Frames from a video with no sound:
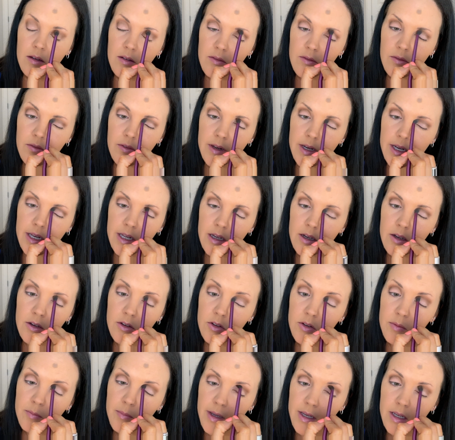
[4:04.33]

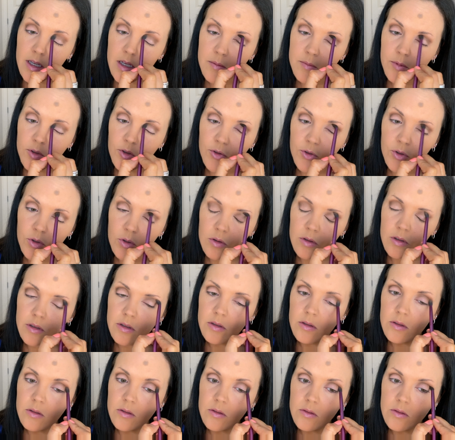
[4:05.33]
videos, makeup
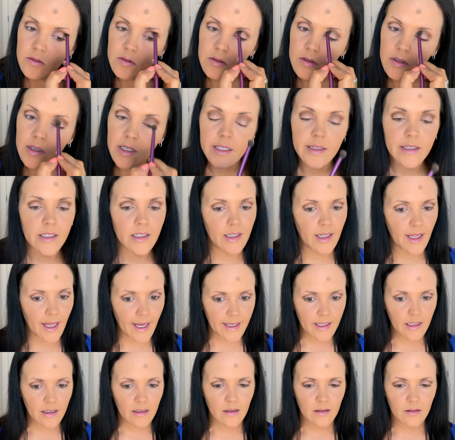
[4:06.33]
tutorials, and the
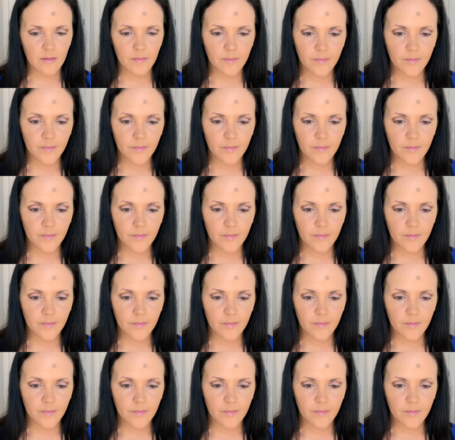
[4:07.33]
like